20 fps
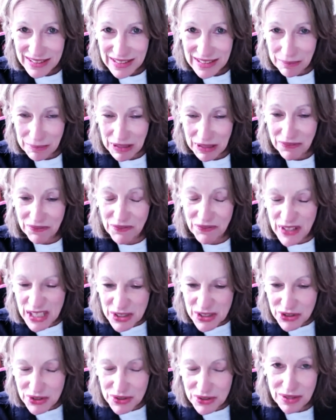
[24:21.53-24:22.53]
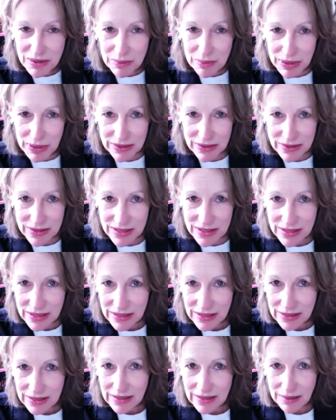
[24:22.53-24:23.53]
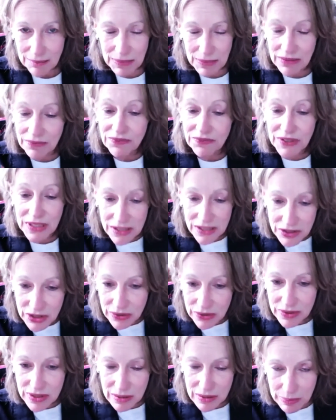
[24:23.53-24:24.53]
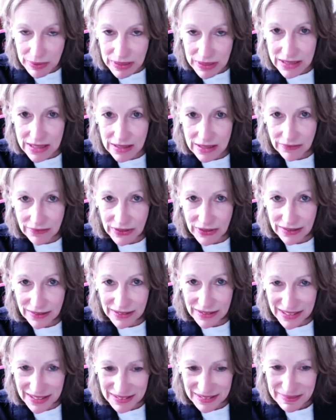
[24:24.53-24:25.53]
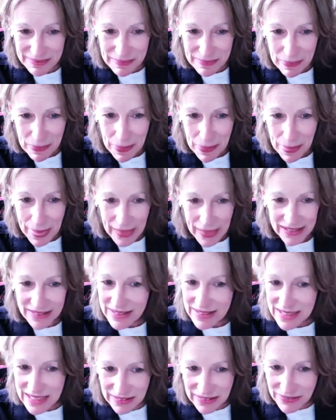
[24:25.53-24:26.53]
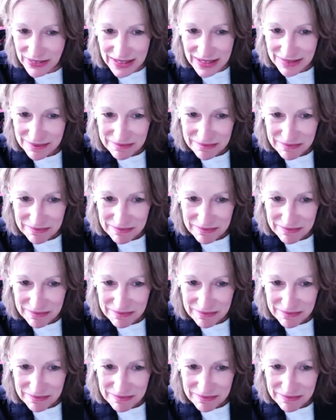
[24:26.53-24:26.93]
I'm going to feed you to the birds. I'm going to feed you to the beasts of the field. David,